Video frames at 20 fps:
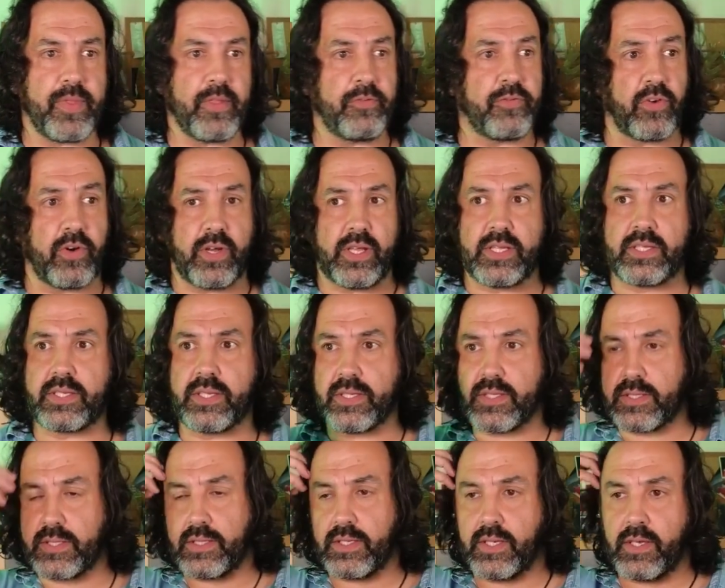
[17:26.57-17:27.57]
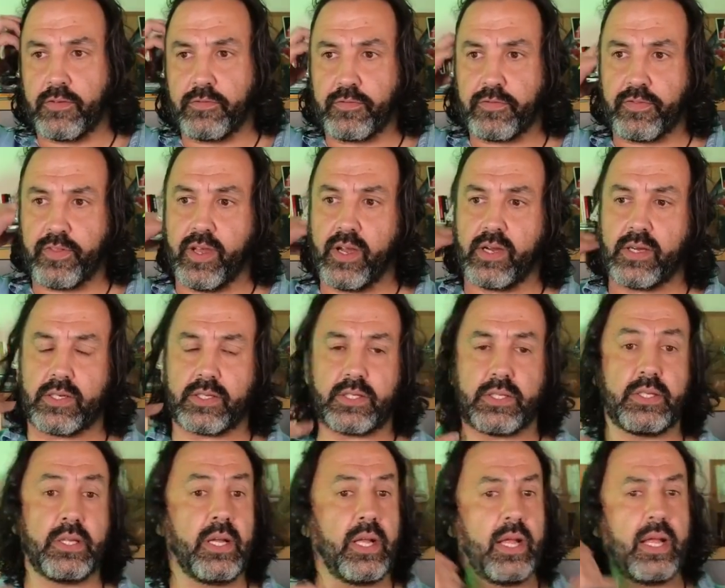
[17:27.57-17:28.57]
For instance, if
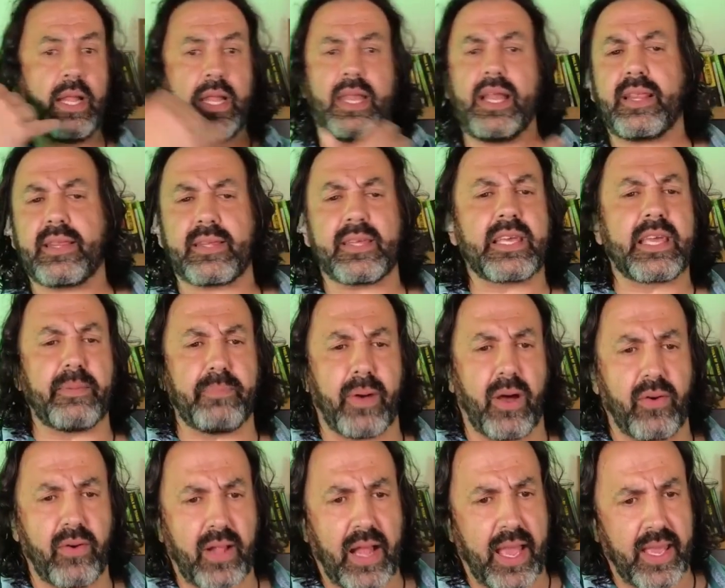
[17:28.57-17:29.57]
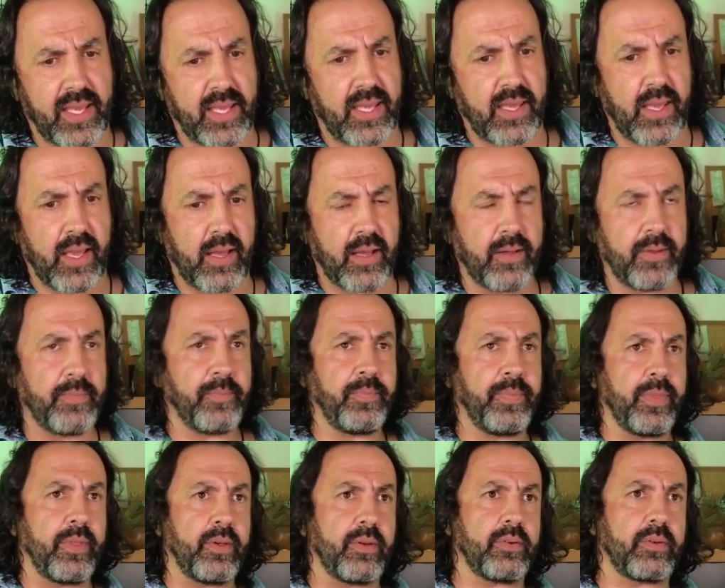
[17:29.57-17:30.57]
there's, let's think about IKEA,
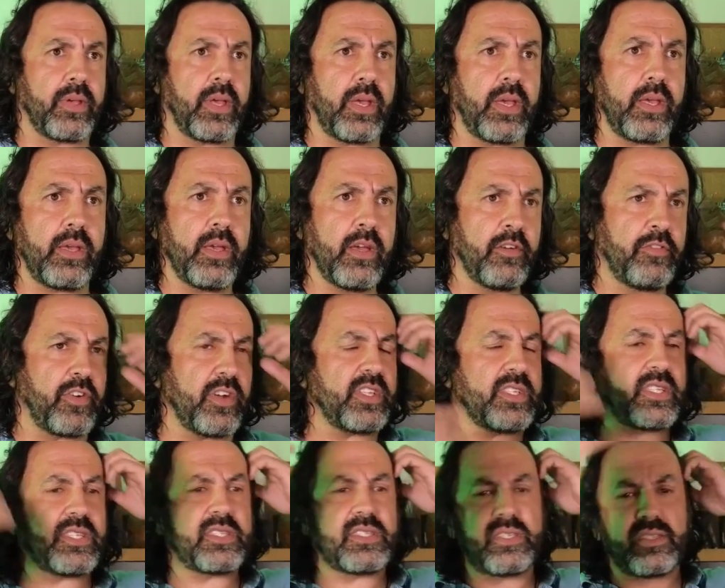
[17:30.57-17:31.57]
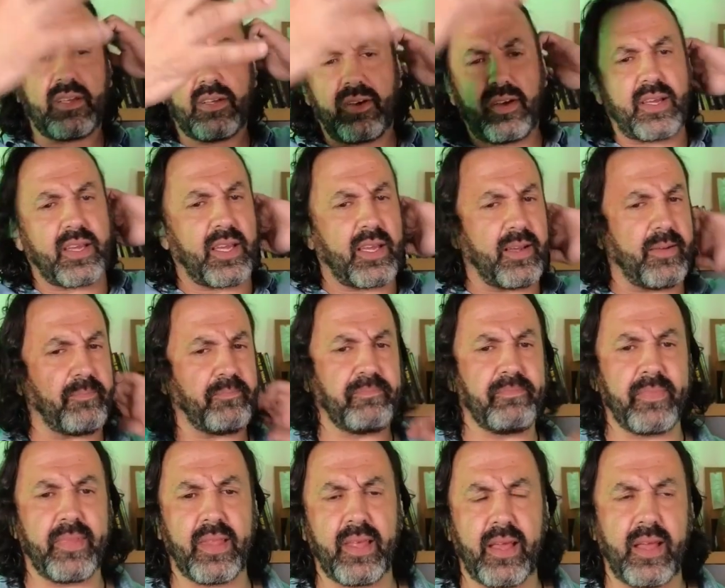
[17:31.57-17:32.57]
okay? For instance, okay,
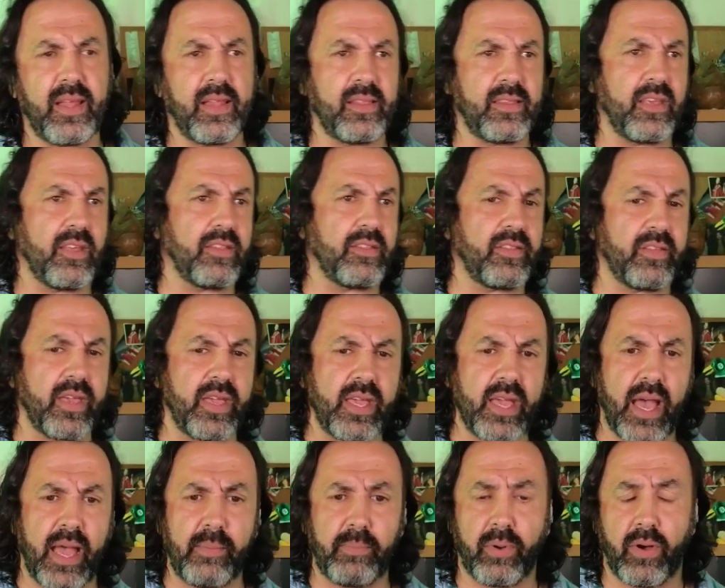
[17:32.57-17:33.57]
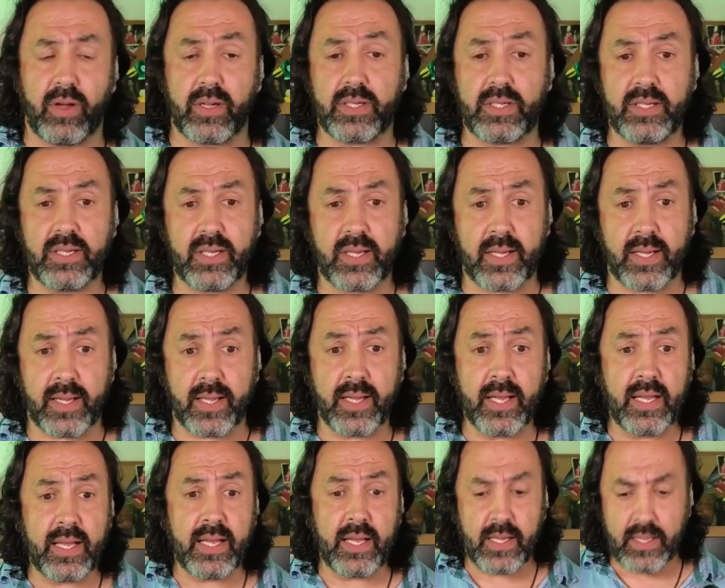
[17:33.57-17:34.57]
the other day I bought
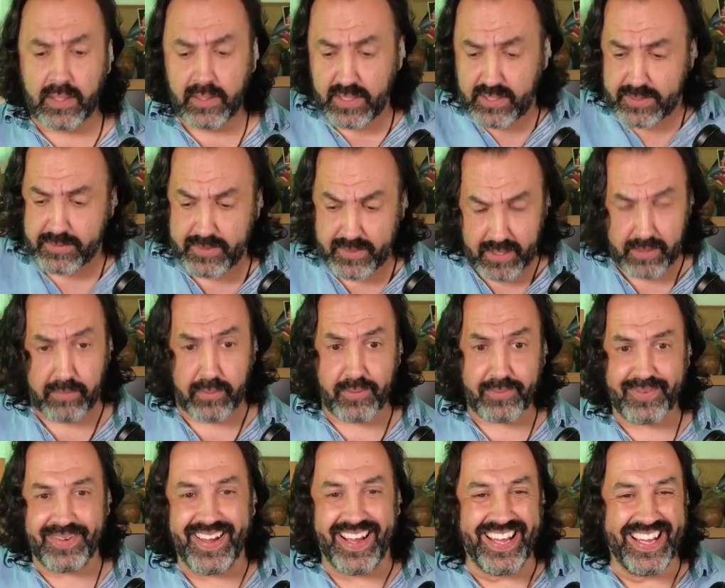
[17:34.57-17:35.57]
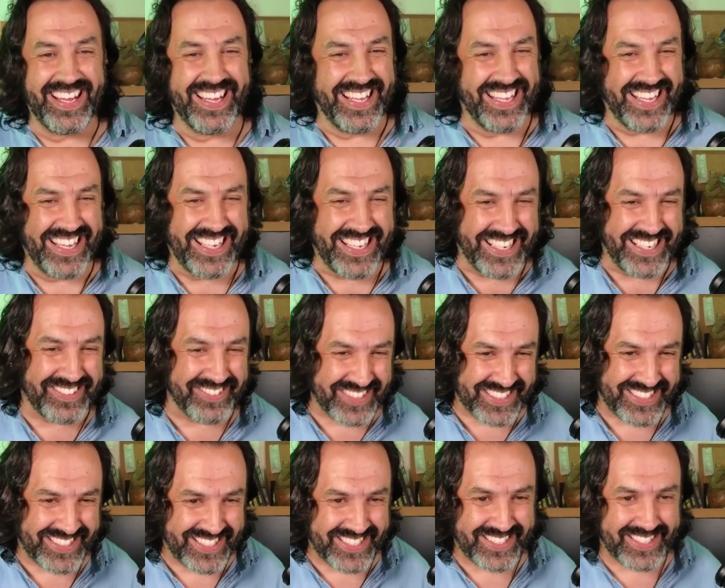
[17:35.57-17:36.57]
this table. It
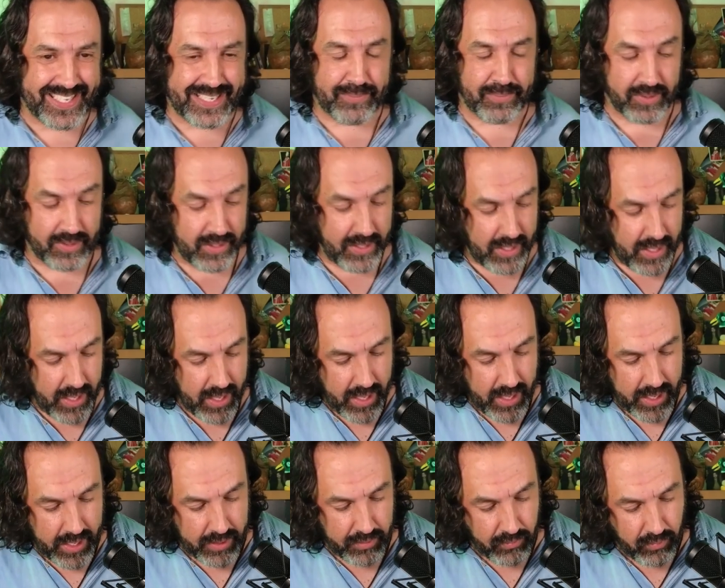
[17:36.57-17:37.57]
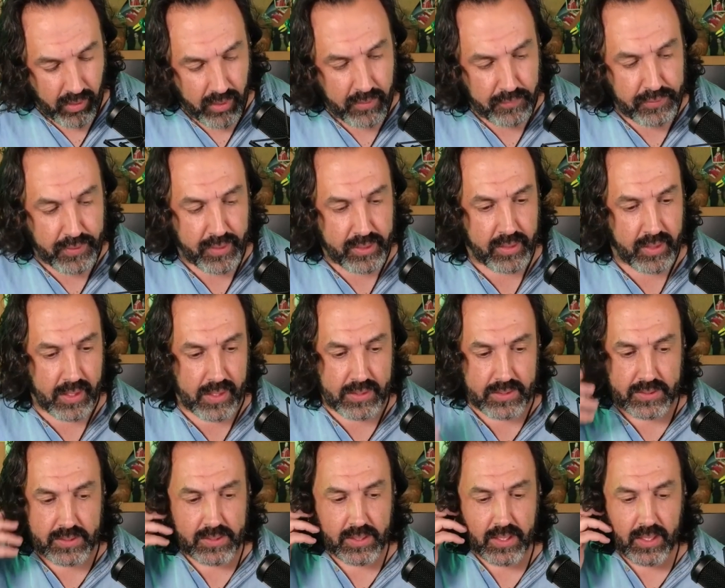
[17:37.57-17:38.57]
was this table. And one of the
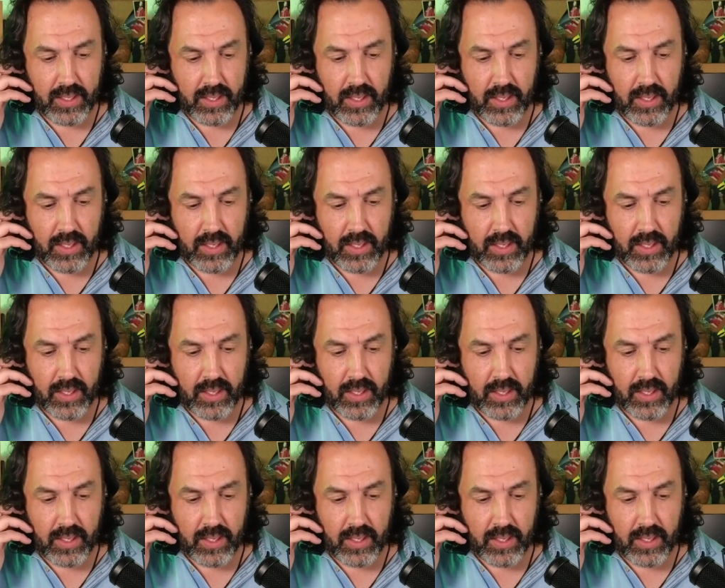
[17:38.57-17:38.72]
things